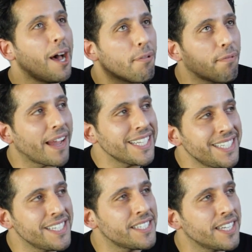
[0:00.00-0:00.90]
a
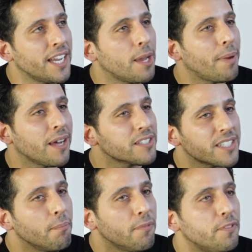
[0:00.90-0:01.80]
fantasy about
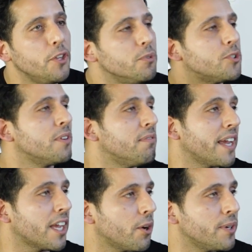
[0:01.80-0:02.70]
some future
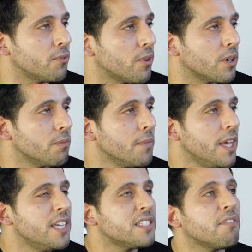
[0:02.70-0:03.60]
event going wrong.
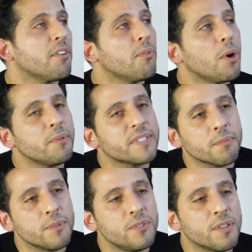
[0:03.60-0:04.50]
If I work with
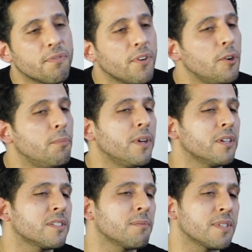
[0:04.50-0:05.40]
someone who's a phobic
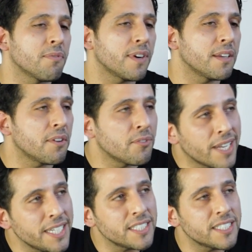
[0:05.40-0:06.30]
or someone's afraid of their
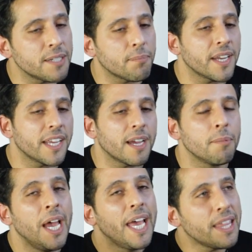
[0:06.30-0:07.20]
relationship breaking
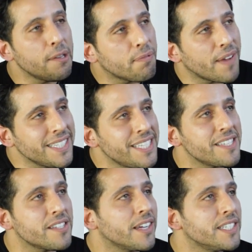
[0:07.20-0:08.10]
up, they're
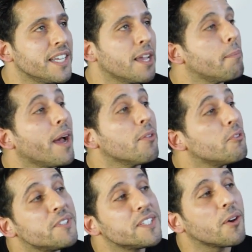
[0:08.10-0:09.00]
fantasizing about
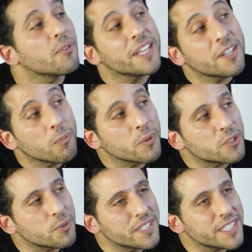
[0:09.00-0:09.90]
the result they don't
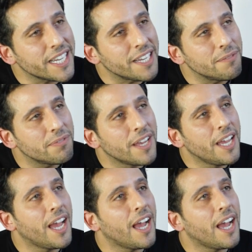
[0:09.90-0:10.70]
want to achieve. And